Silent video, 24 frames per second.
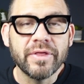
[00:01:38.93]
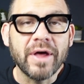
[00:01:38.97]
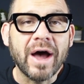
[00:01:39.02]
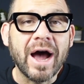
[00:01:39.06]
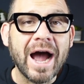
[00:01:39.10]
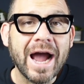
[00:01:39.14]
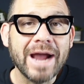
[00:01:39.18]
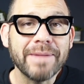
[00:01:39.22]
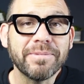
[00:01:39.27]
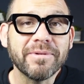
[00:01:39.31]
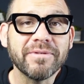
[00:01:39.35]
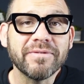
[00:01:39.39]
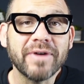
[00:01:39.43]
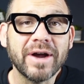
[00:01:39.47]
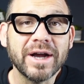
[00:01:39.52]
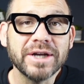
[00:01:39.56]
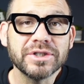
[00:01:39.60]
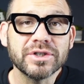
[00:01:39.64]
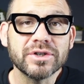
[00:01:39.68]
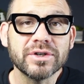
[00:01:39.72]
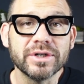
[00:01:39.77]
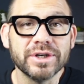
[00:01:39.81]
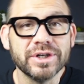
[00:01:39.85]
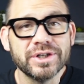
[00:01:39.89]

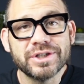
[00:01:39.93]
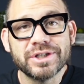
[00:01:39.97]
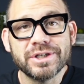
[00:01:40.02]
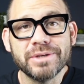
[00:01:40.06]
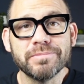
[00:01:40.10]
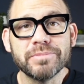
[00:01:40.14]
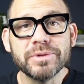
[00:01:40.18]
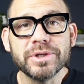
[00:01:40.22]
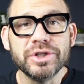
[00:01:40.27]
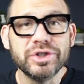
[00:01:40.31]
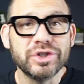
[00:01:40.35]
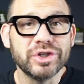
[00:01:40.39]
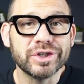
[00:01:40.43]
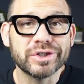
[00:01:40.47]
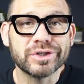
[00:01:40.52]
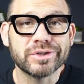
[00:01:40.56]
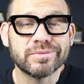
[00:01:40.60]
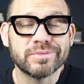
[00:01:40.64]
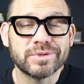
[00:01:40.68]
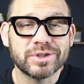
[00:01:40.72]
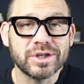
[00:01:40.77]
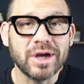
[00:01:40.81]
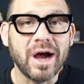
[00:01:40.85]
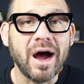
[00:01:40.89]
hypervisor is simply
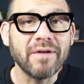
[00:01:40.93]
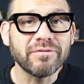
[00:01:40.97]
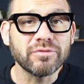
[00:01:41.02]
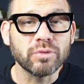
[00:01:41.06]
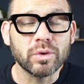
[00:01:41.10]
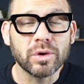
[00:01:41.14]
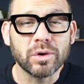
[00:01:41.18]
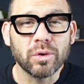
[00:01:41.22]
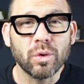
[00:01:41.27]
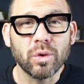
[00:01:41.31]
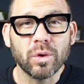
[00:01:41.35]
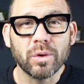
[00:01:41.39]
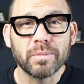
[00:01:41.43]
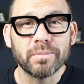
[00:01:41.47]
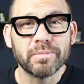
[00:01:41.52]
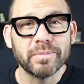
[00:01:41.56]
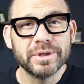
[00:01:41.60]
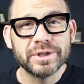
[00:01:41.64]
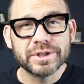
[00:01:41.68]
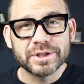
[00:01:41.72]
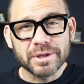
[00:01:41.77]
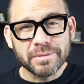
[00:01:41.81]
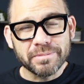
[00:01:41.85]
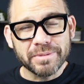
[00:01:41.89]
just software, or
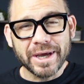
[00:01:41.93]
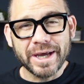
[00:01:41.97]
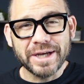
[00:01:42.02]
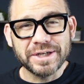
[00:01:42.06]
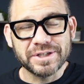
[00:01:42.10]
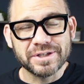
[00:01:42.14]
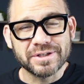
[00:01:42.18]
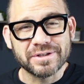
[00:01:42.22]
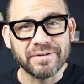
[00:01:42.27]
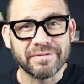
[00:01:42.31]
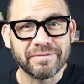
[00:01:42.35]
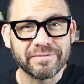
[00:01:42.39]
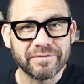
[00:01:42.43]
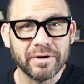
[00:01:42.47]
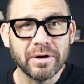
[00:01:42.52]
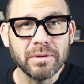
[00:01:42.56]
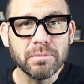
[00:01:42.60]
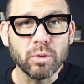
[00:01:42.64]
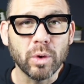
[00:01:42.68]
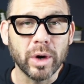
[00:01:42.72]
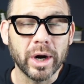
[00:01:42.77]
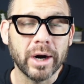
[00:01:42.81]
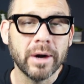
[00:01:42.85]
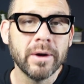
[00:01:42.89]
in some cases a
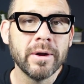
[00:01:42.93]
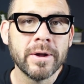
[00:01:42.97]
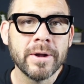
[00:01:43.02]
firmware,